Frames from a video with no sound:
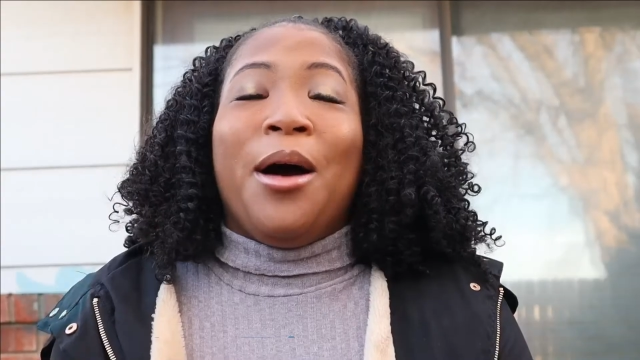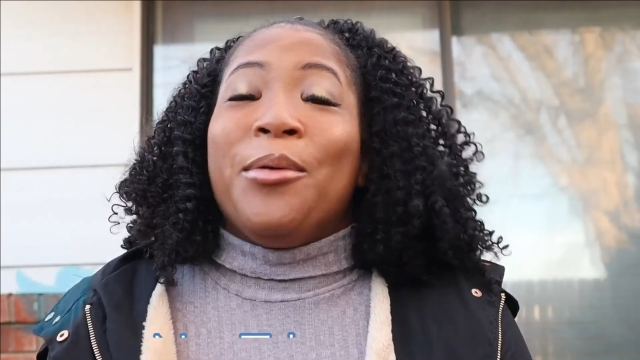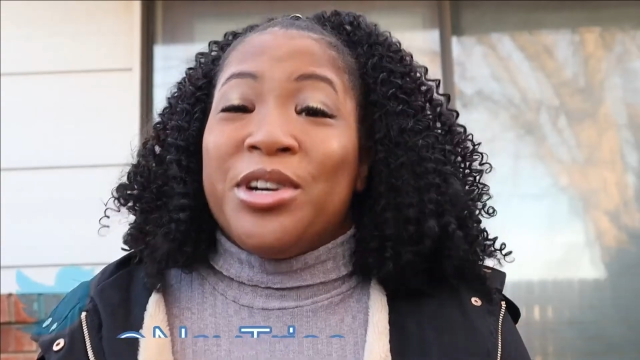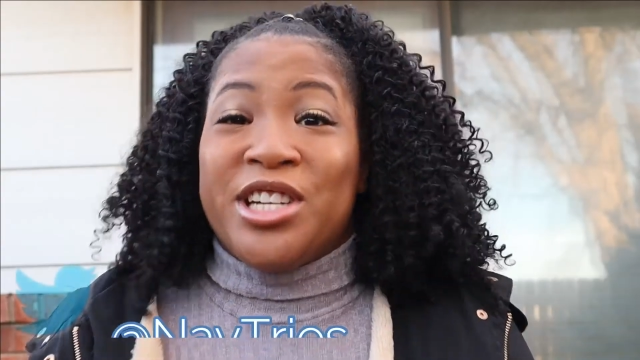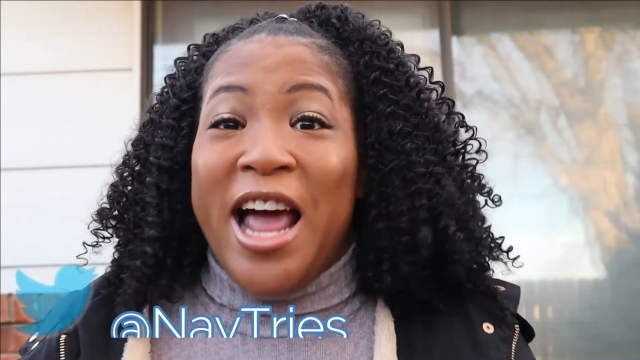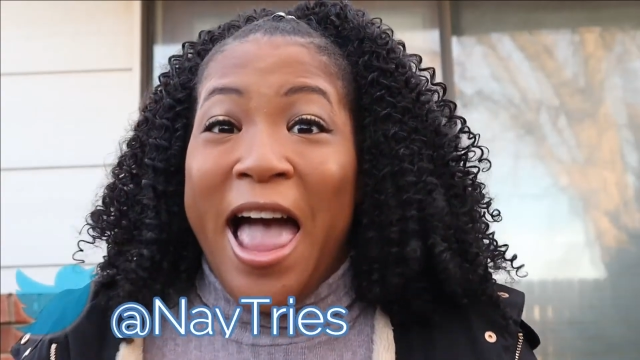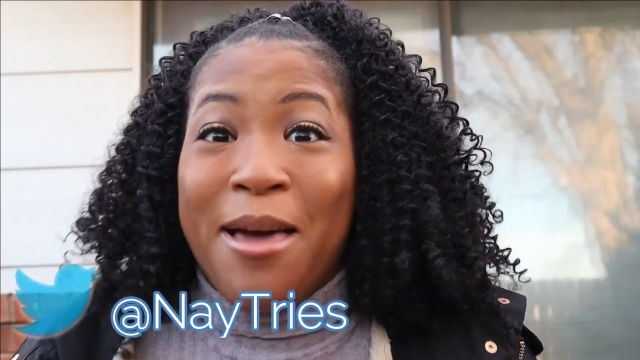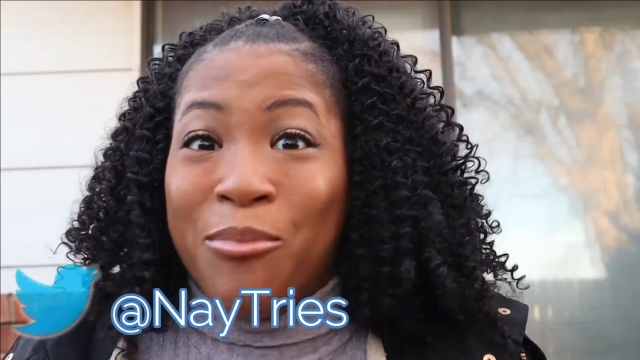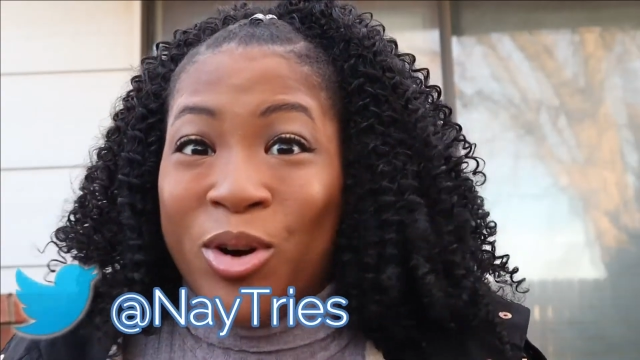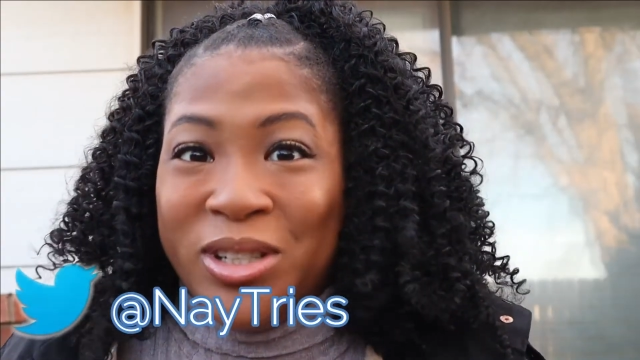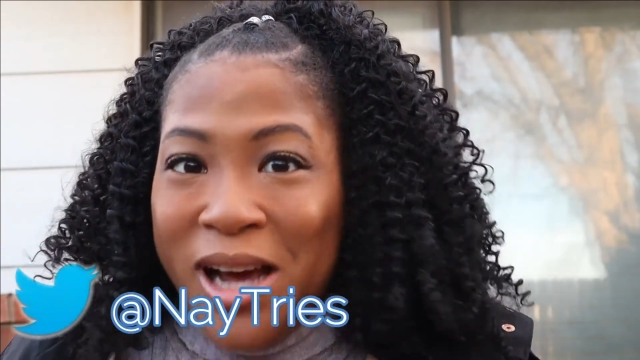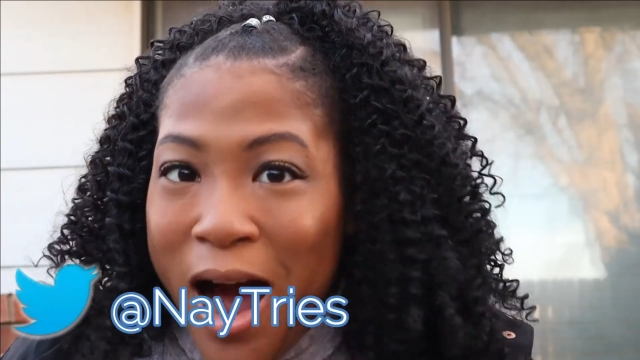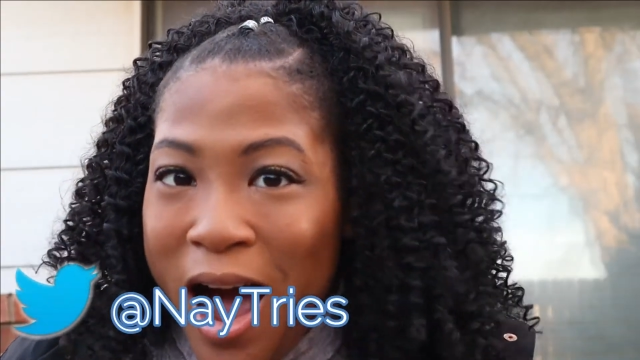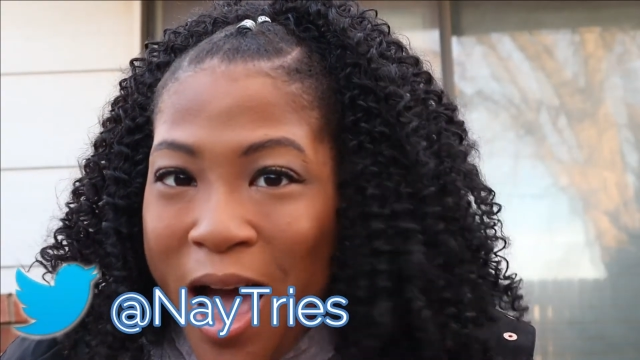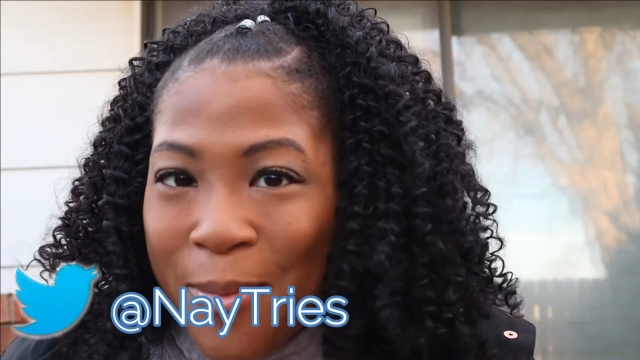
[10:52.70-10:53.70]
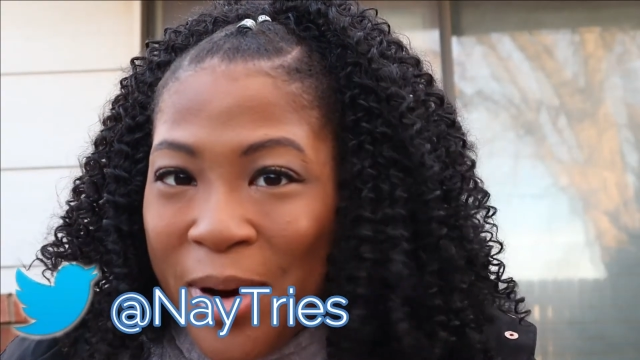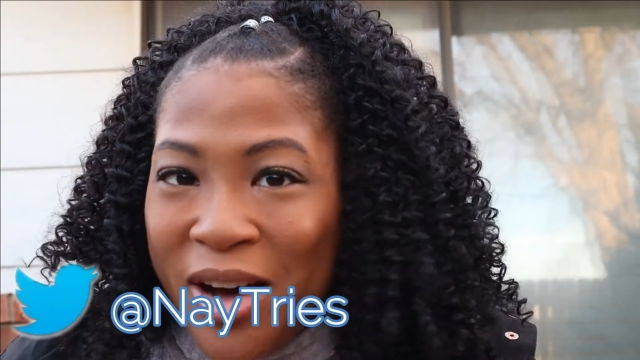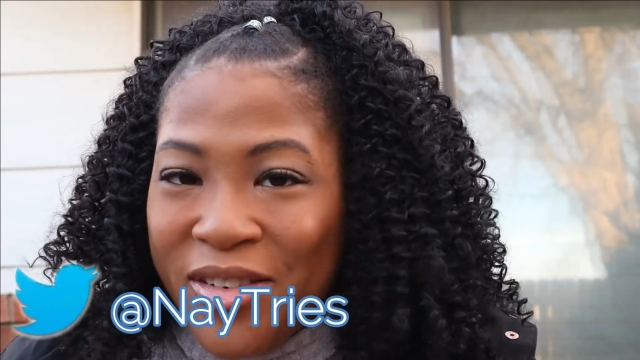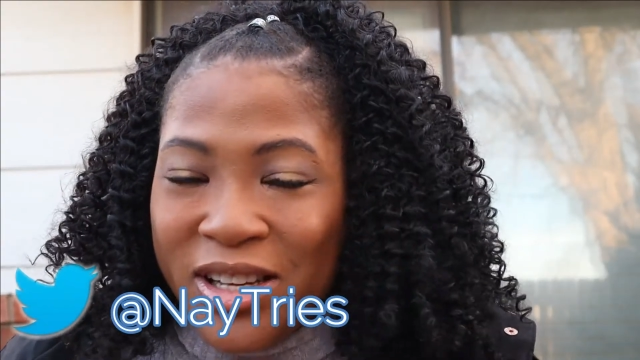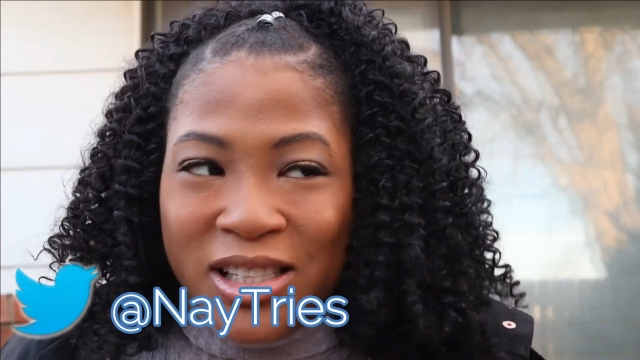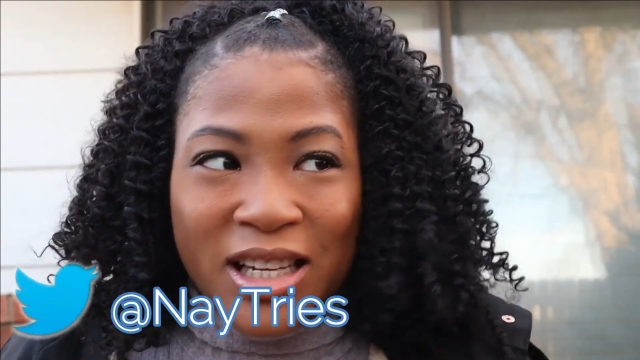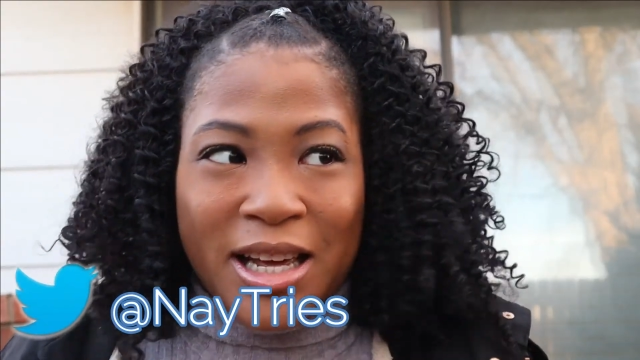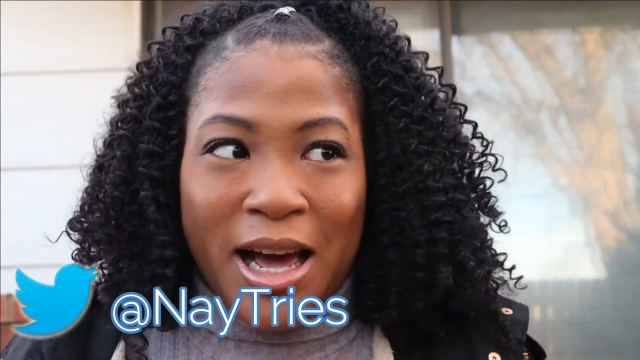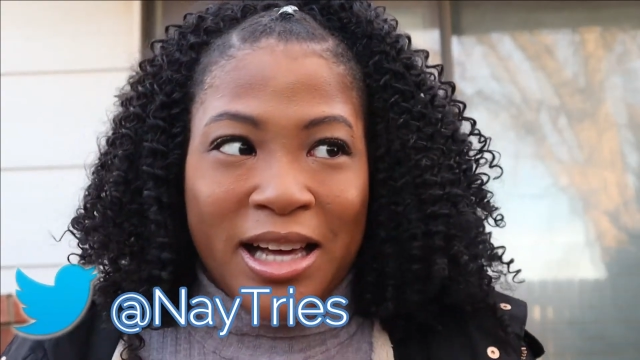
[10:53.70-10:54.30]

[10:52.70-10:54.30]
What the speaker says: I wish I had more time. Obviously,